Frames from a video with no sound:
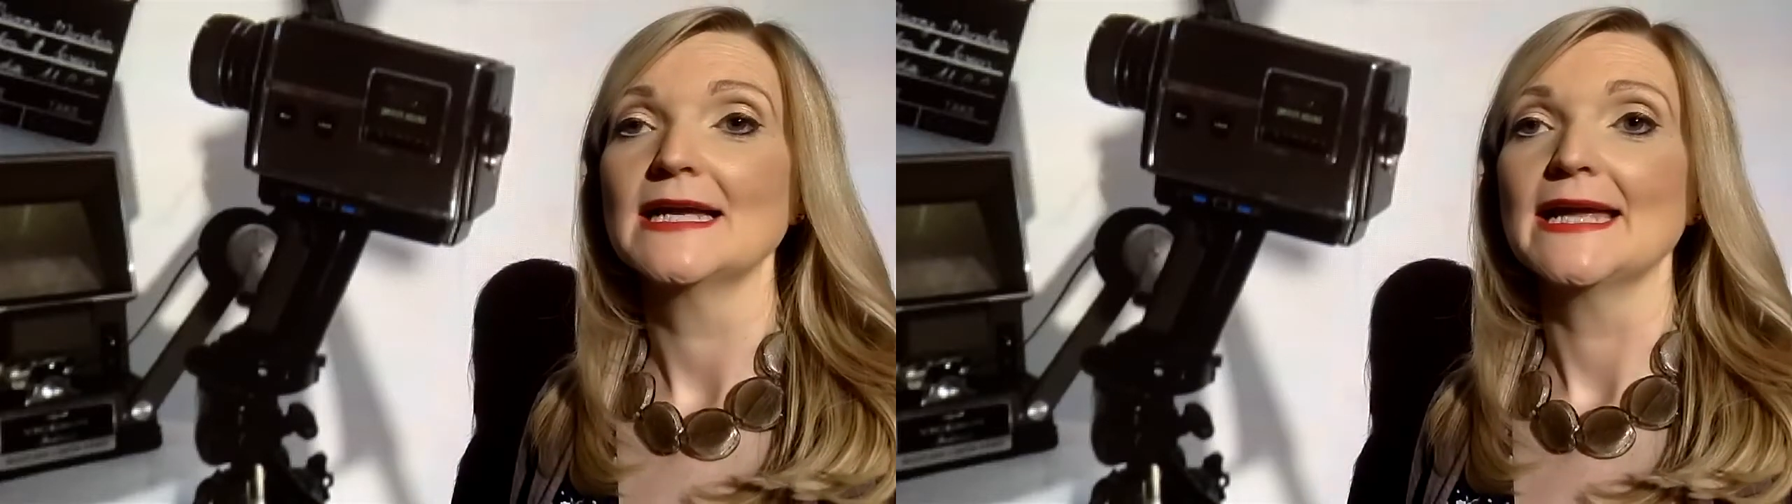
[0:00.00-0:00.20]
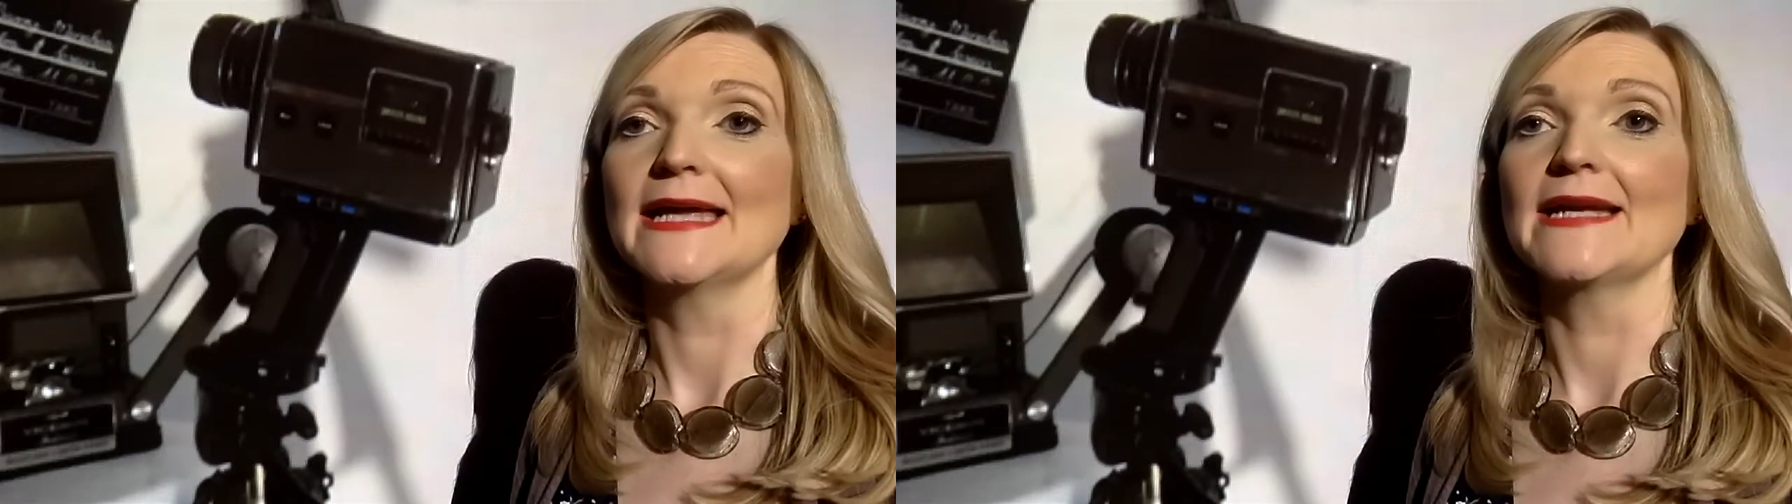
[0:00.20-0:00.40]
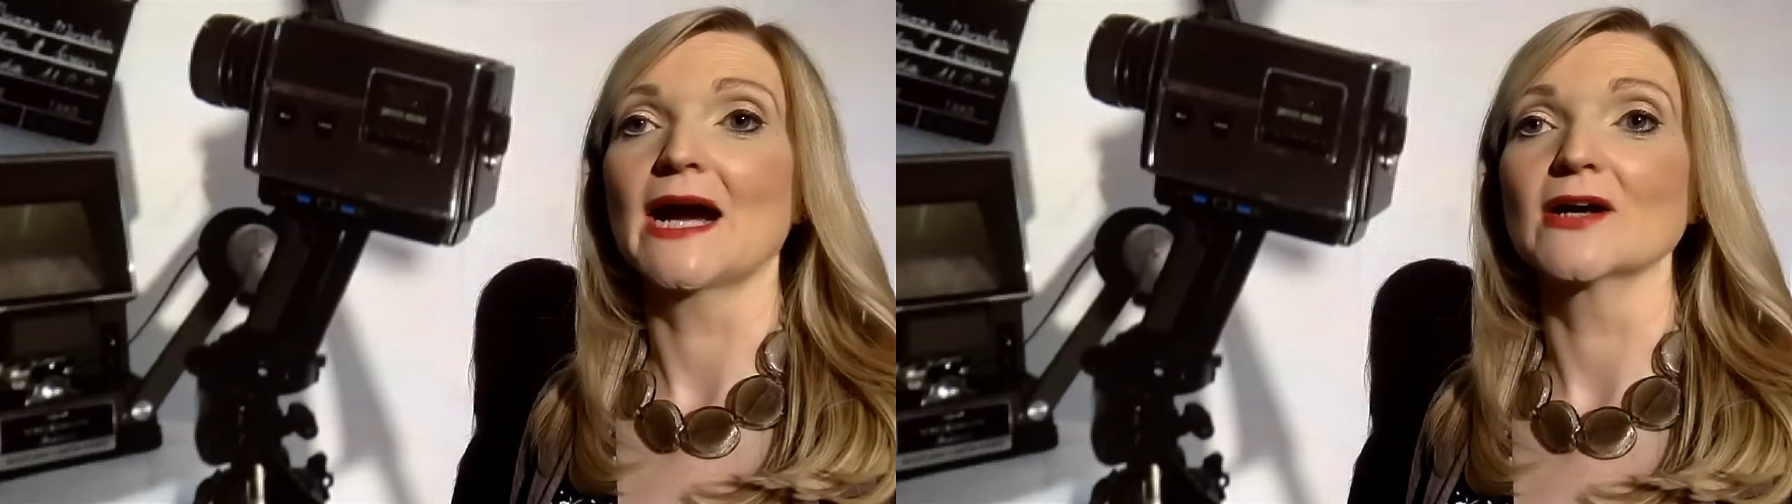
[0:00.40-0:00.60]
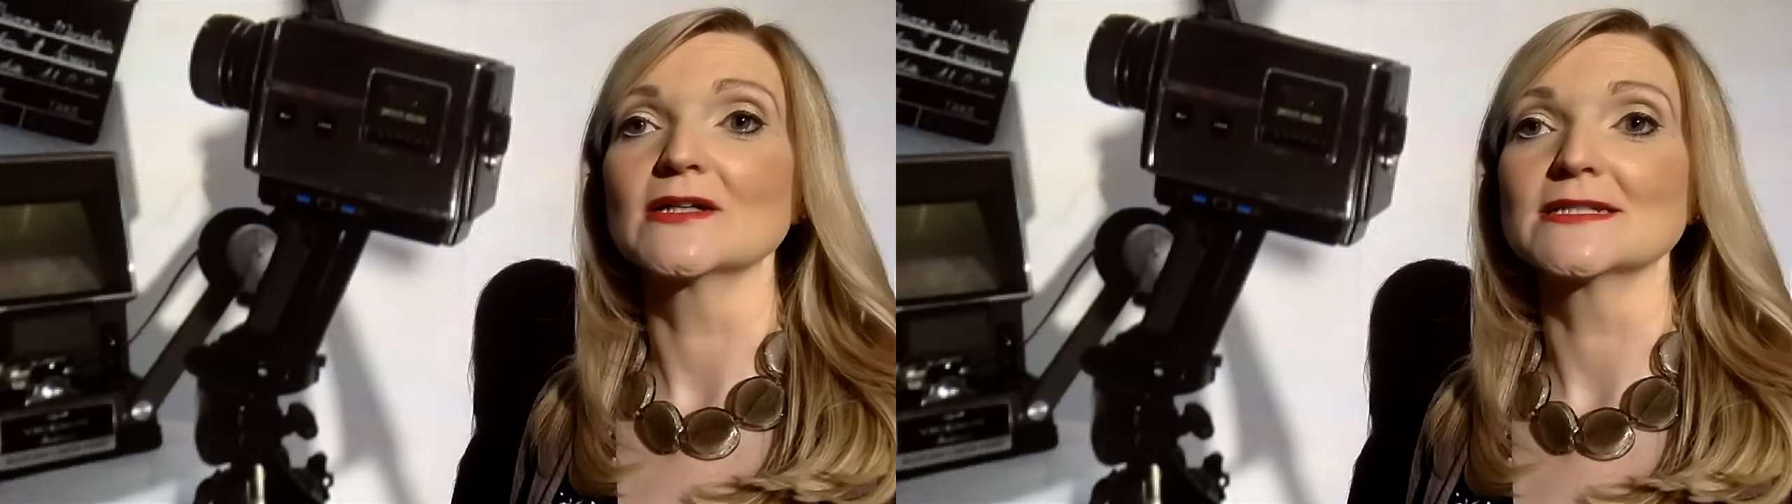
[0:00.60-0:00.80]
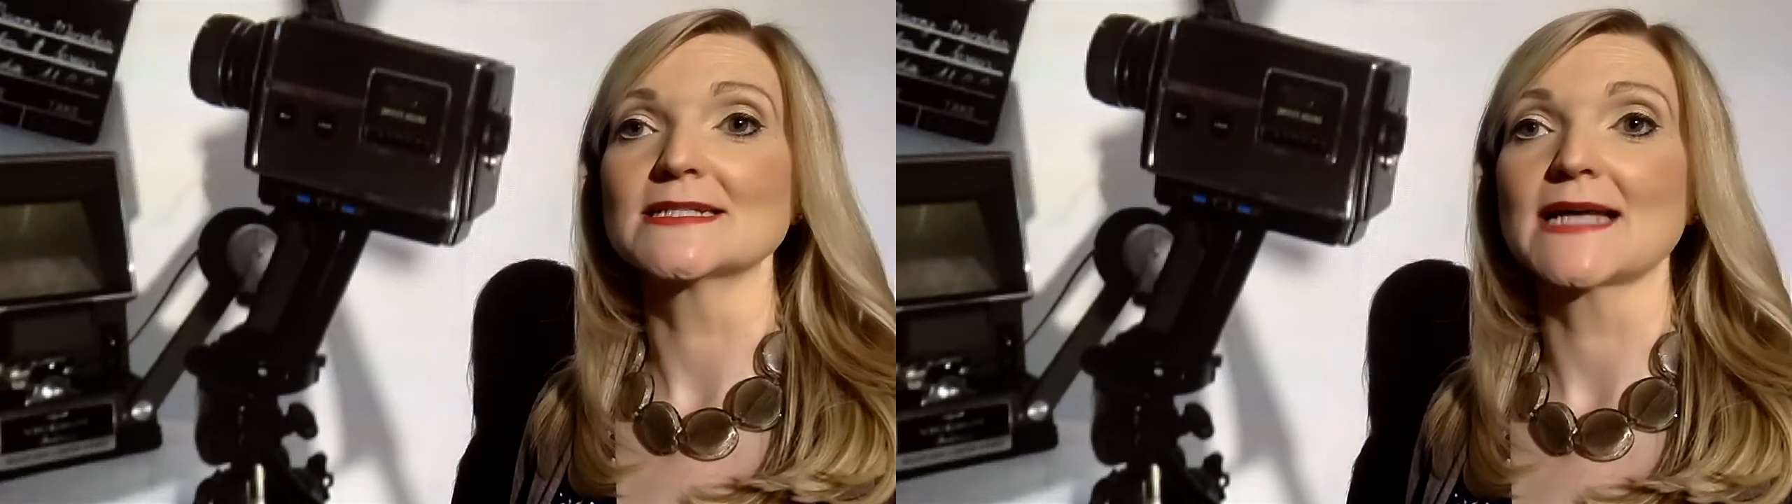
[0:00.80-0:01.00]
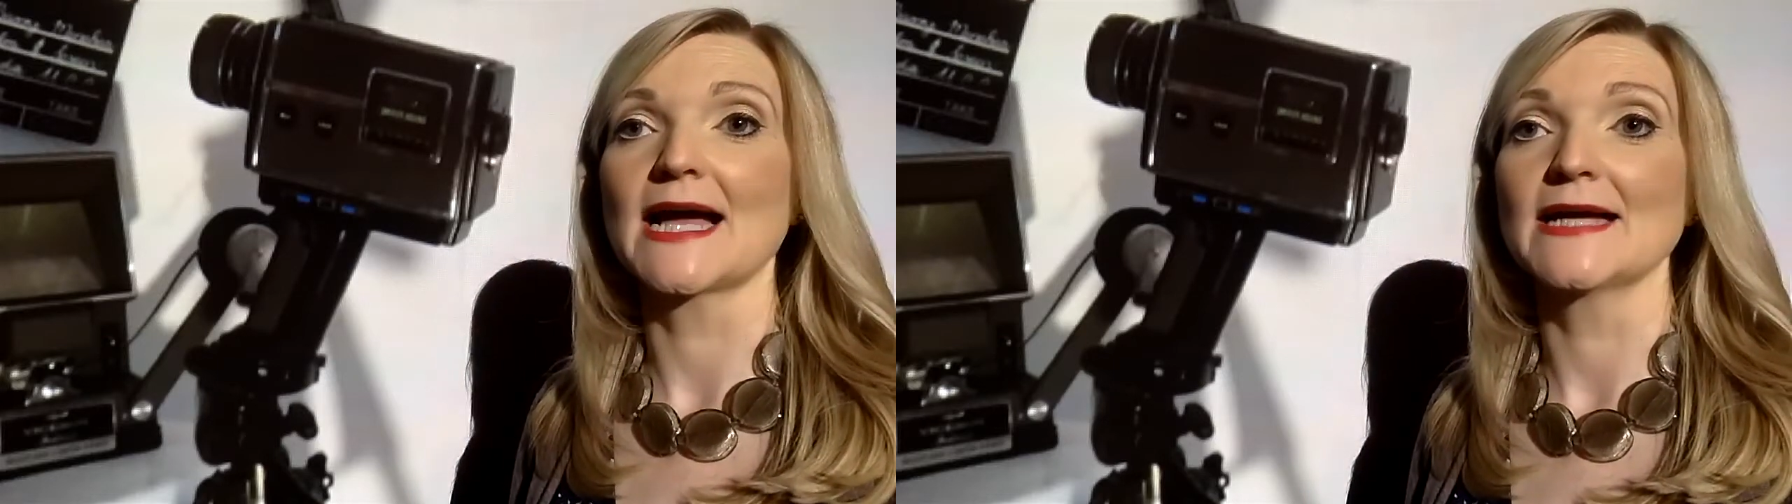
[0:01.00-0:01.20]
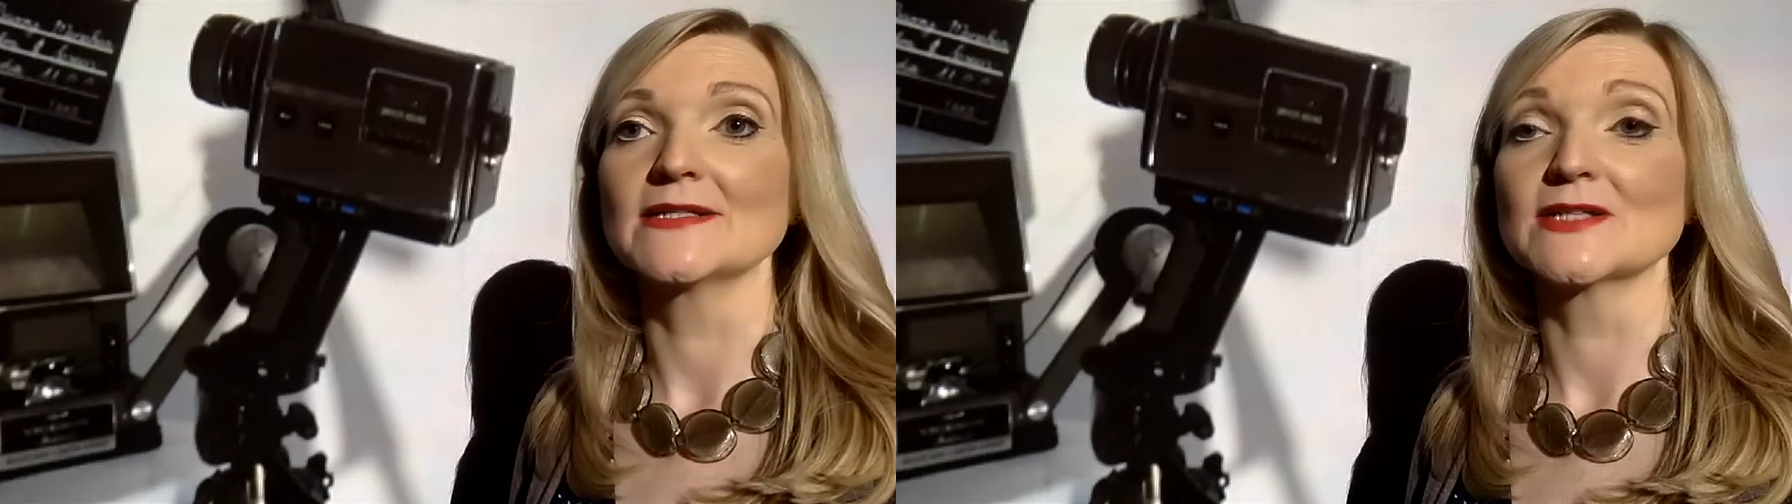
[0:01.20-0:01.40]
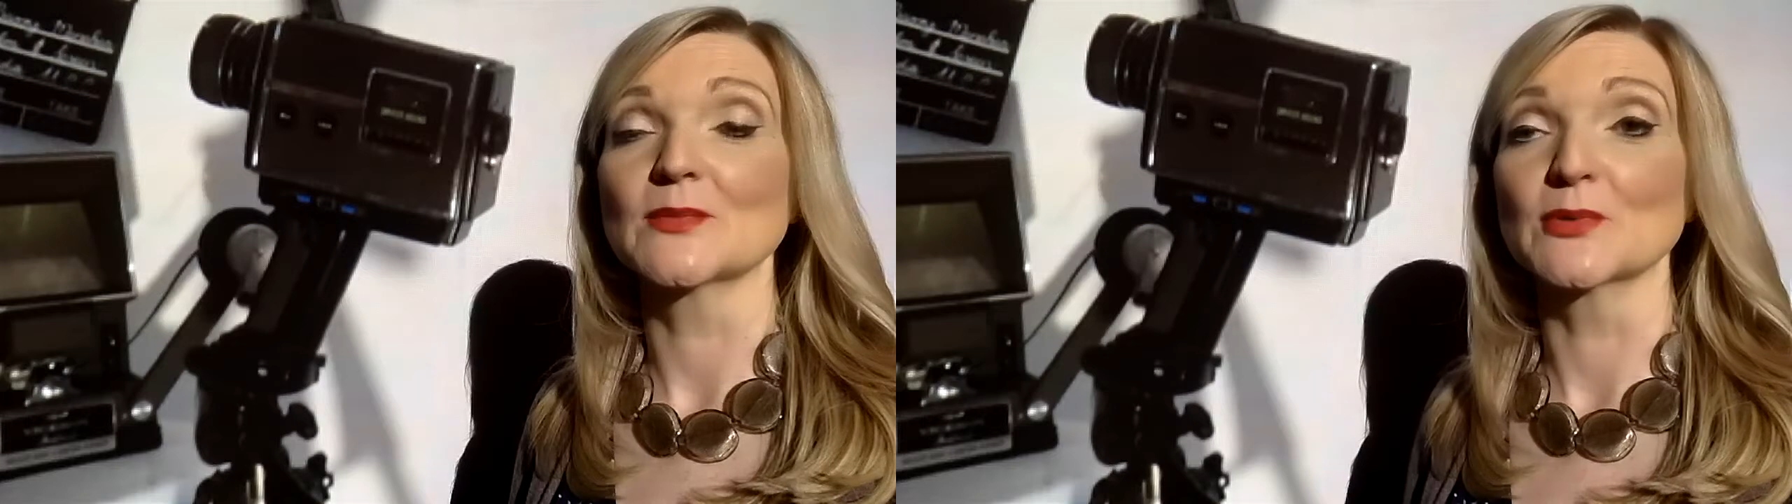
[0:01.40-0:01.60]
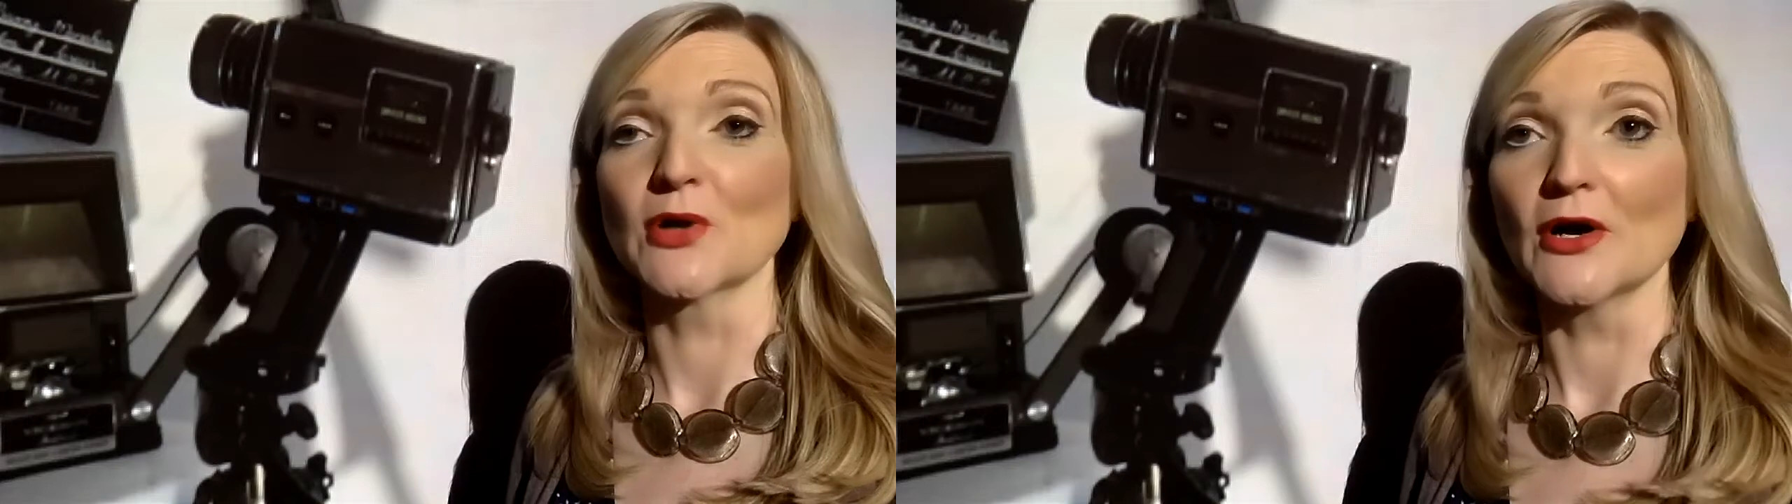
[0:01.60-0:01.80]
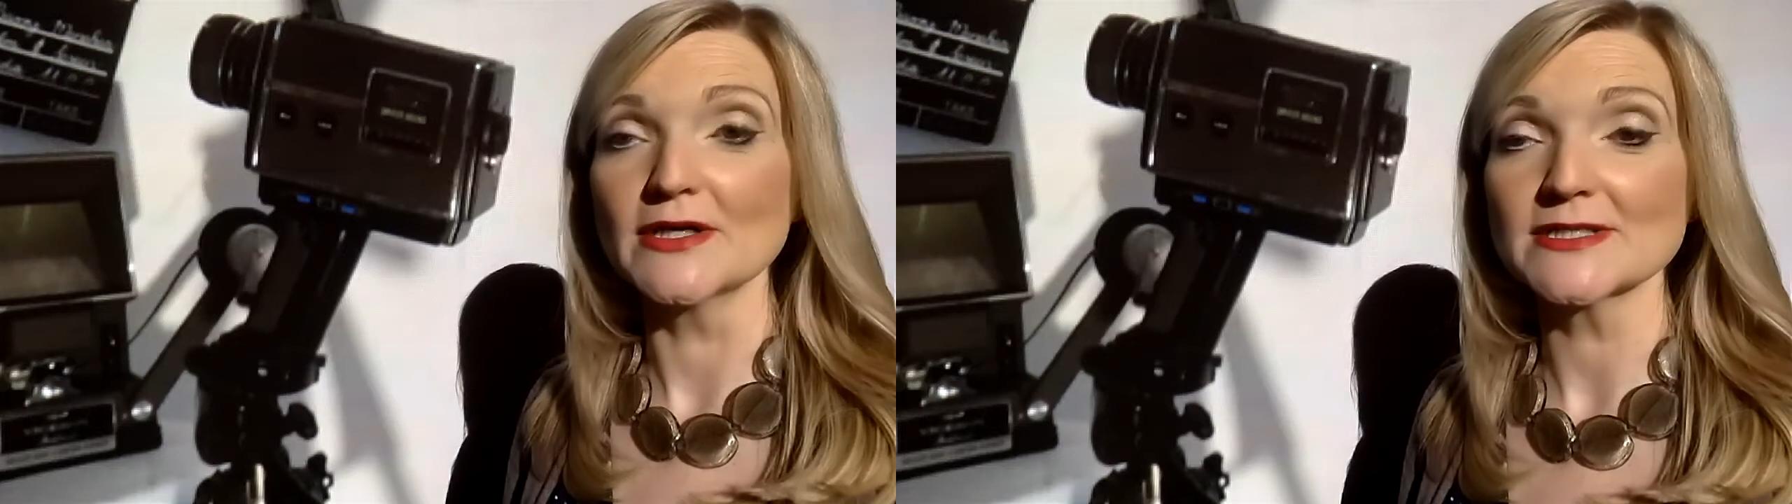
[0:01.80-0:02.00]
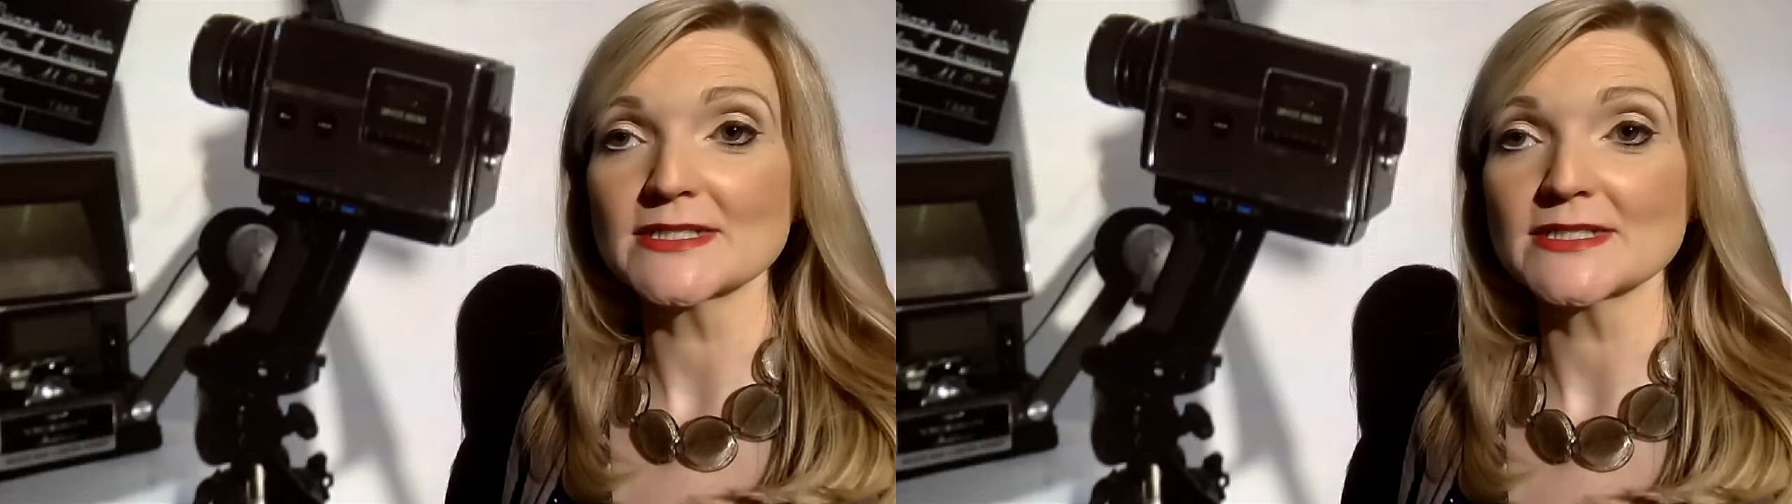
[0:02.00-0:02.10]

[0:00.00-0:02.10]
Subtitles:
in Ireland and abroad.